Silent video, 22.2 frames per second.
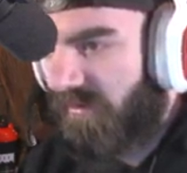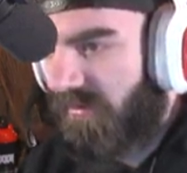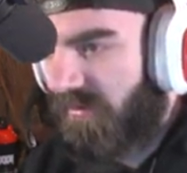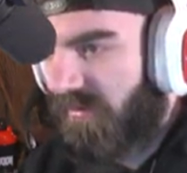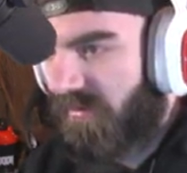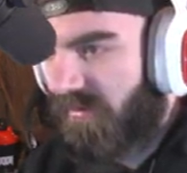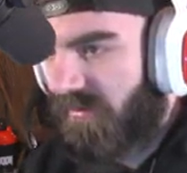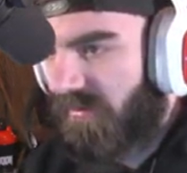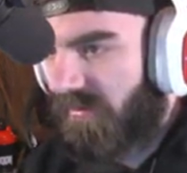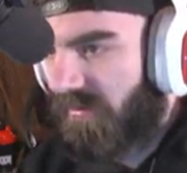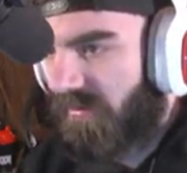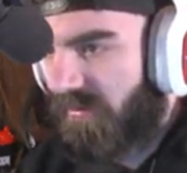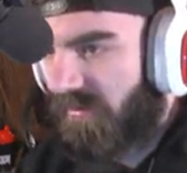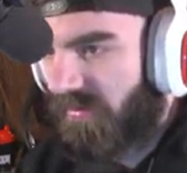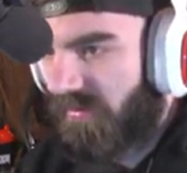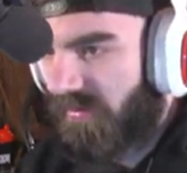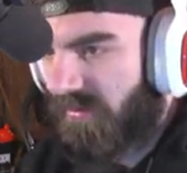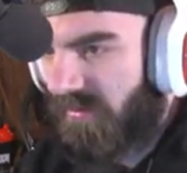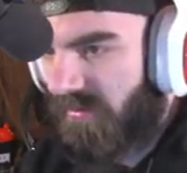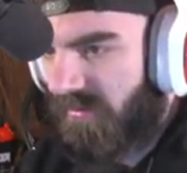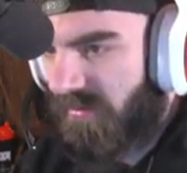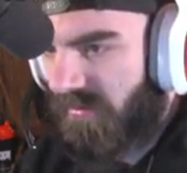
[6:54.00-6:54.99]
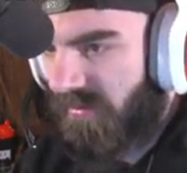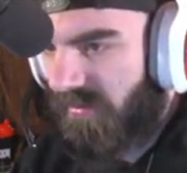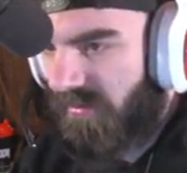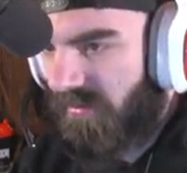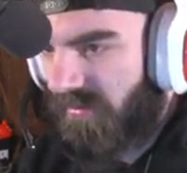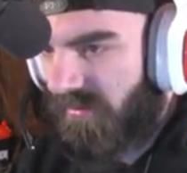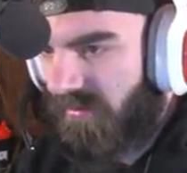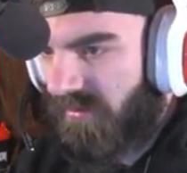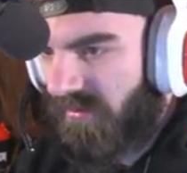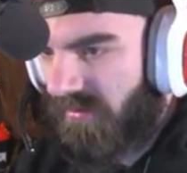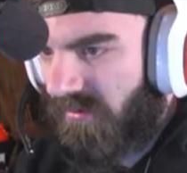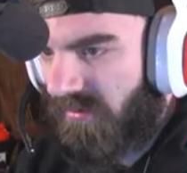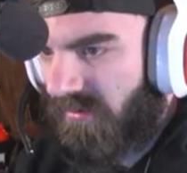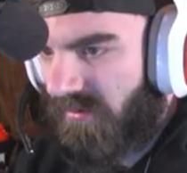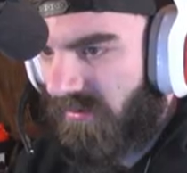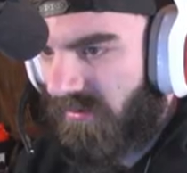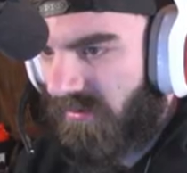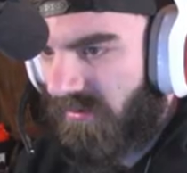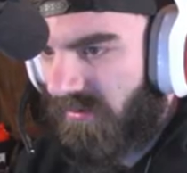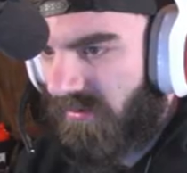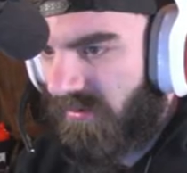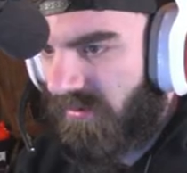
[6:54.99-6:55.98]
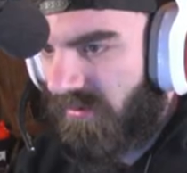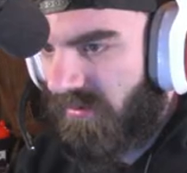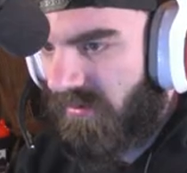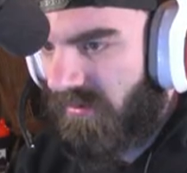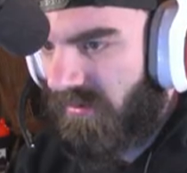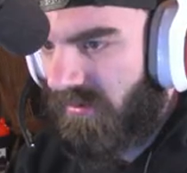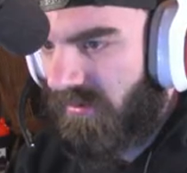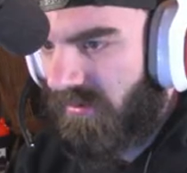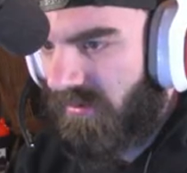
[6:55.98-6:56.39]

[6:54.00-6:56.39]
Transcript: (no one is talking)